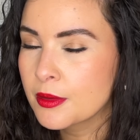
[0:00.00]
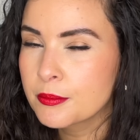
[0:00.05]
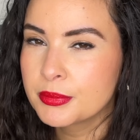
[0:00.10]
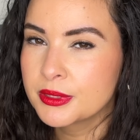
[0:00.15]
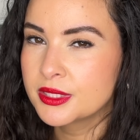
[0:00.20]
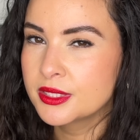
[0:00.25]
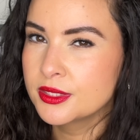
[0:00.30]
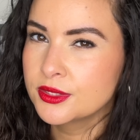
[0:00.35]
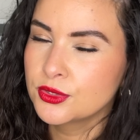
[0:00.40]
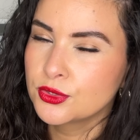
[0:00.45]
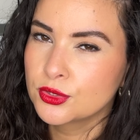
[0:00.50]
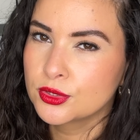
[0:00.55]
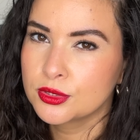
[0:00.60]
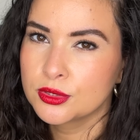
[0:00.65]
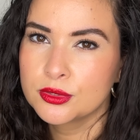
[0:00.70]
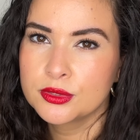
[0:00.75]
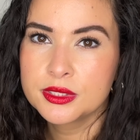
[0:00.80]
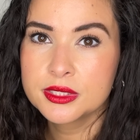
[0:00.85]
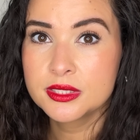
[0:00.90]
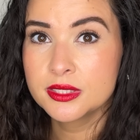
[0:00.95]
But this
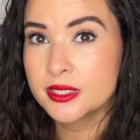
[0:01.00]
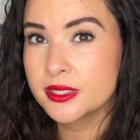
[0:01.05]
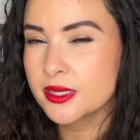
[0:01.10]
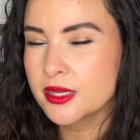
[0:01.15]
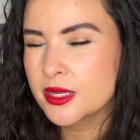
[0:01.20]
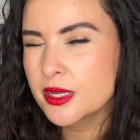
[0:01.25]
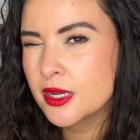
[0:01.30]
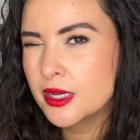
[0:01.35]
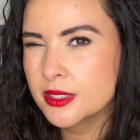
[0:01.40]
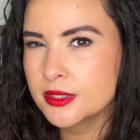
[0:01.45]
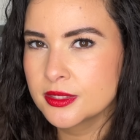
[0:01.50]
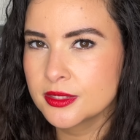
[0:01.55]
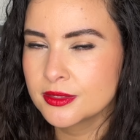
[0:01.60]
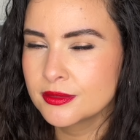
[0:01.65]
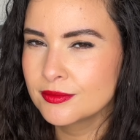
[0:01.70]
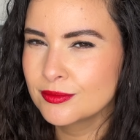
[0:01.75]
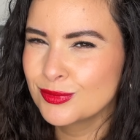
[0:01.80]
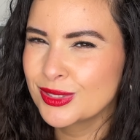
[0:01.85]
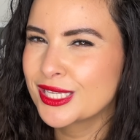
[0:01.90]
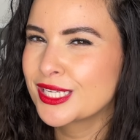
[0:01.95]
just looks like a
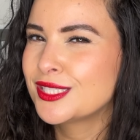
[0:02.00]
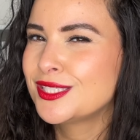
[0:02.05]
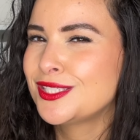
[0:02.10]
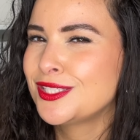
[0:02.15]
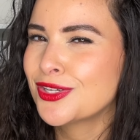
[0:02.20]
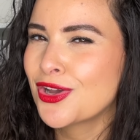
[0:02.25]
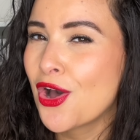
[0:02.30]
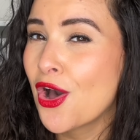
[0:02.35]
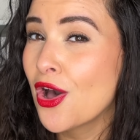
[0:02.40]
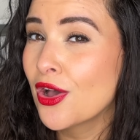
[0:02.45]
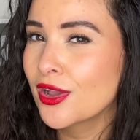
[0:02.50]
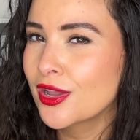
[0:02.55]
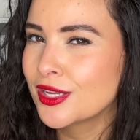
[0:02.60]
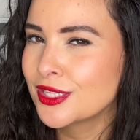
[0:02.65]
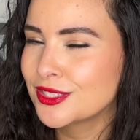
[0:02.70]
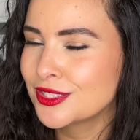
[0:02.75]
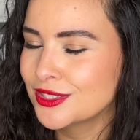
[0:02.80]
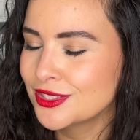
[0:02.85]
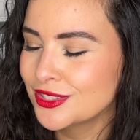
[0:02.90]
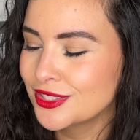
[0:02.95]
cousin, like a Dior
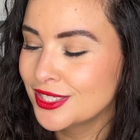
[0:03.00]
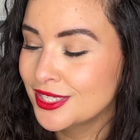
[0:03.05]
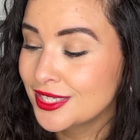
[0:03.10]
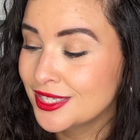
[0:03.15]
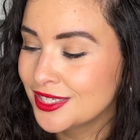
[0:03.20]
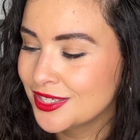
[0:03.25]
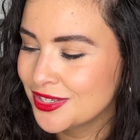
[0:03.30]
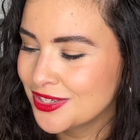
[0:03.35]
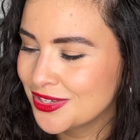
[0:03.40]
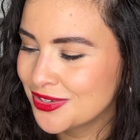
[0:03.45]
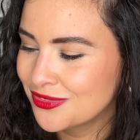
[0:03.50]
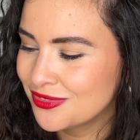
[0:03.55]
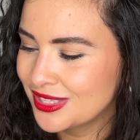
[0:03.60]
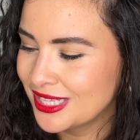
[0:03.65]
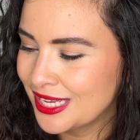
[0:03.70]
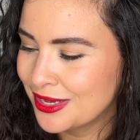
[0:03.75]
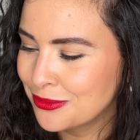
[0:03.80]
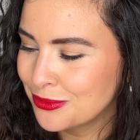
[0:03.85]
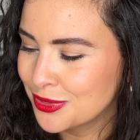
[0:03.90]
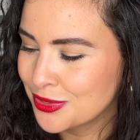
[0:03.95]
cousin of
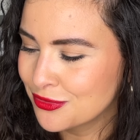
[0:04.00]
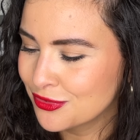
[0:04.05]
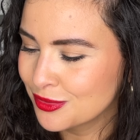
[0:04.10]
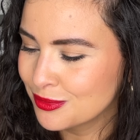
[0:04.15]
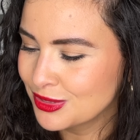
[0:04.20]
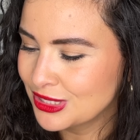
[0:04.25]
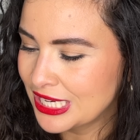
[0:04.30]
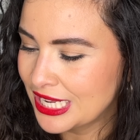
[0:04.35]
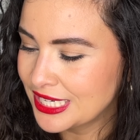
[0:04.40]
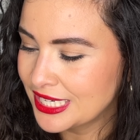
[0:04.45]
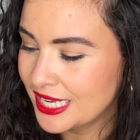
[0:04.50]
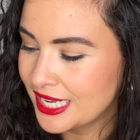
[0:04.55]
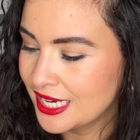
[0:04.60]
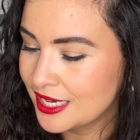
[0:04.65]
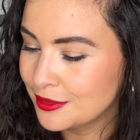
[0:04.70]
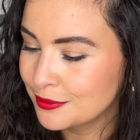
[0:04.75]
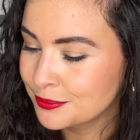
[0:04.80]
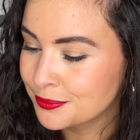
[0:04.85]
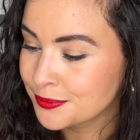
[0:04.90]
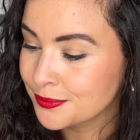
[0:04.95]
that one from
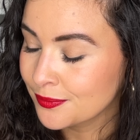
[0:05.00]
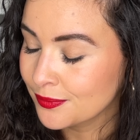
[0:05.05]
Chanel.